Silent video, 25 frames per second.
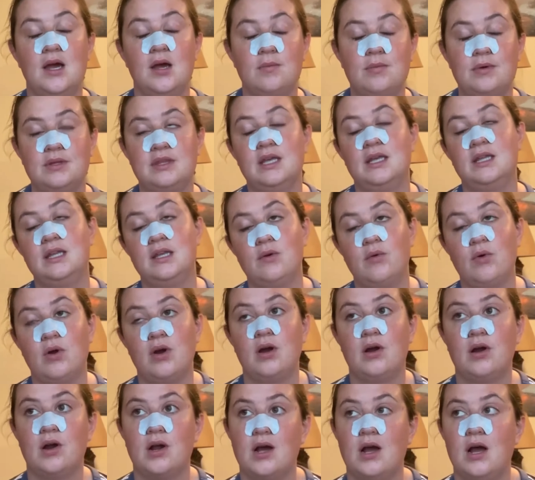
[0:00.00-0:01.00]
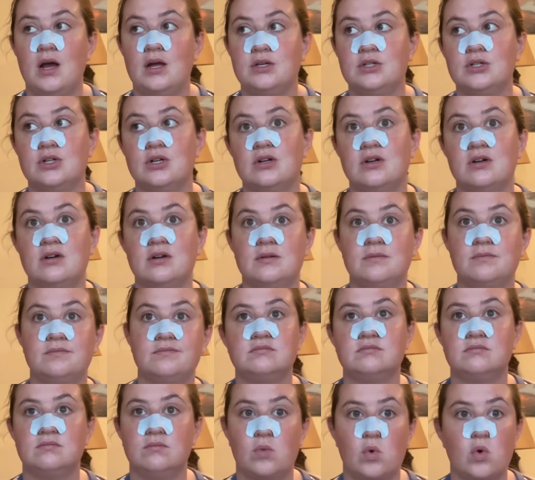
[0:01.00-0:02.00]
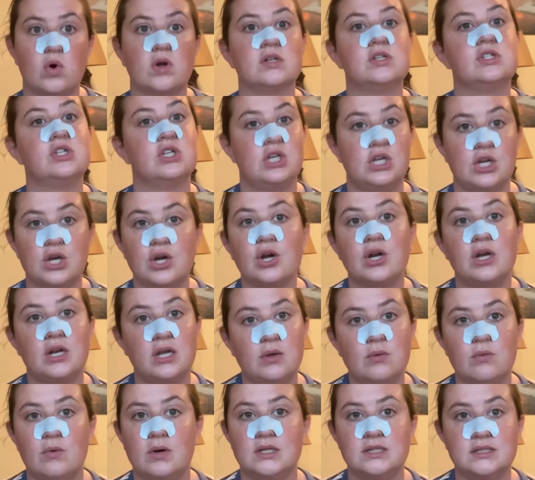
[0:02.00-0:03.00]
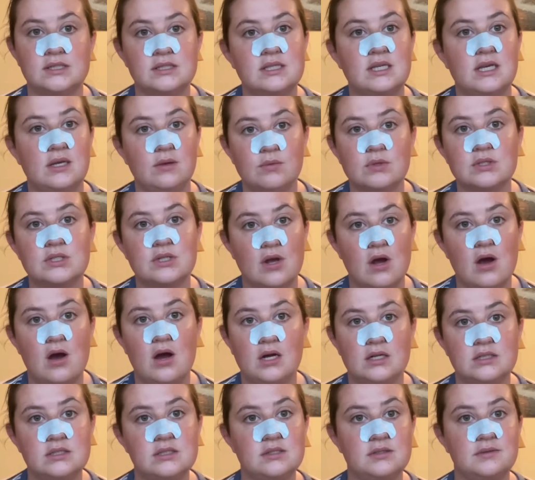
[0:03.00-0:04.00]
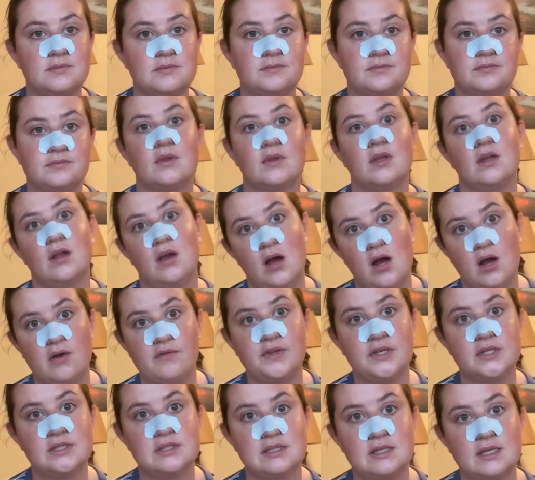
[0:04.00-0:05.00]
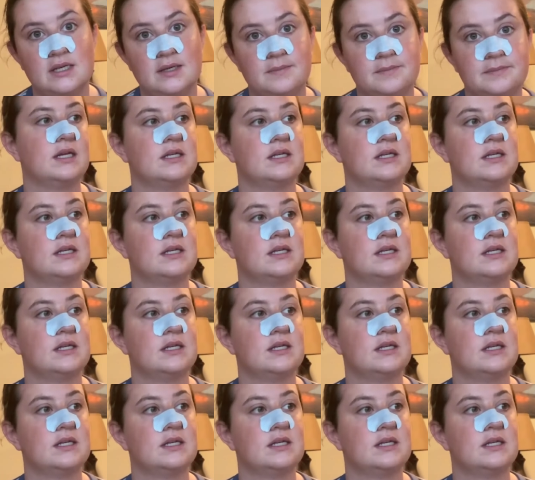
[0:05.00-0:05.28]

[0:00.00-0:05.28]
But then they were under more security once he was caught, obviously.